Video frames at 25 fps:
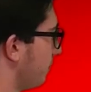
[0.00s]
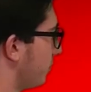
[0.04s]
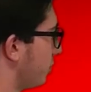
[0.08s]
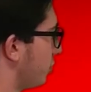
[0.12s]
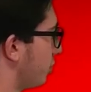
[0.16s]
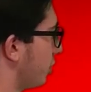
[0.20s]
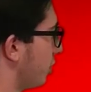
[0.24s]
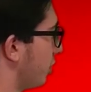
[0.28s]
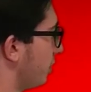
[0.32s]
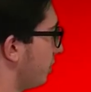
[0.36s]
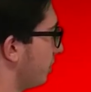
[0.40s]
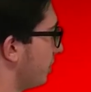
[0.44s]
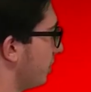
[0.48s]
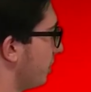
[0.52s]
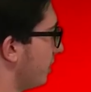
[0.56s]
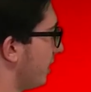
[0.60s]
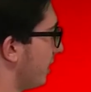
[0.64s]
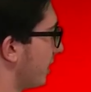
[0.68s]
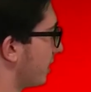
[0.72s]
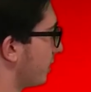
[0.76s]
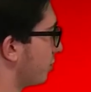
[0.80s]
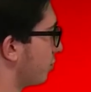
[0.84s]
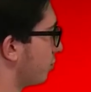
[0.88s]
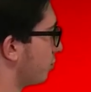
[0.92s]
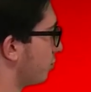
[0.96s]
start the
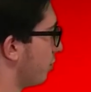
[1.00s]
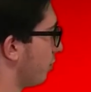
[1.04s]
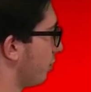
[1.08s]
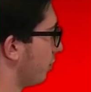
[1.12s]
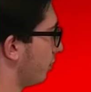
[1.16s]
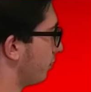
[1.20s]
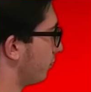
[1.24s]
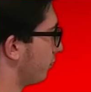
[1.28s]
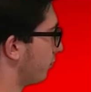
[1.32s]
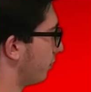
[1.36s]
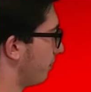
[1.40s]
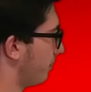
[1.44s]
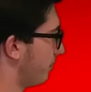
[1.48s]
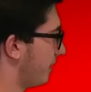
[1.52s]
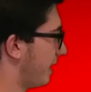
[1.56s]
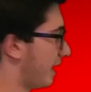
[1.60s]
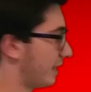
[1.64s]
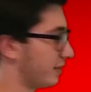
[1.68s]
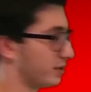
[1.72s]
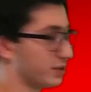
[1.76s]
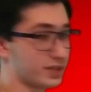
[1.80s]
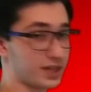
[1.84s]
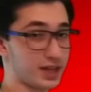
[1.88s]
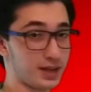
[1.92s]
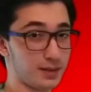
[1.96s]
next stroke from that
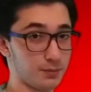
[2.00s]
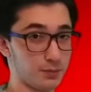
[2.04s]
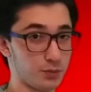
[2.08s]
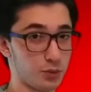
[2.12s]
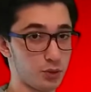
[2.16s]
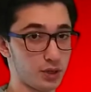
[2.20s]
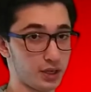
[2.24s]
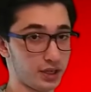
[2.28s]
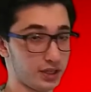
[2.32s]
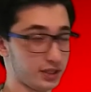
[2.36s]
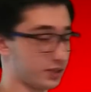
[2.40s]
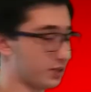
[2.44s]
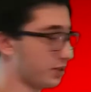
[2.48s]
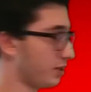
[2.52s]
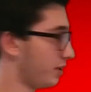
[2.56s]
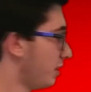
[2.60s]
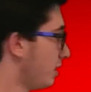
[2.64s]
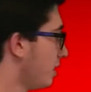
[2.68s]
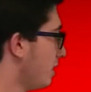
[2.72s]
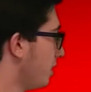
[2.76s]
same point.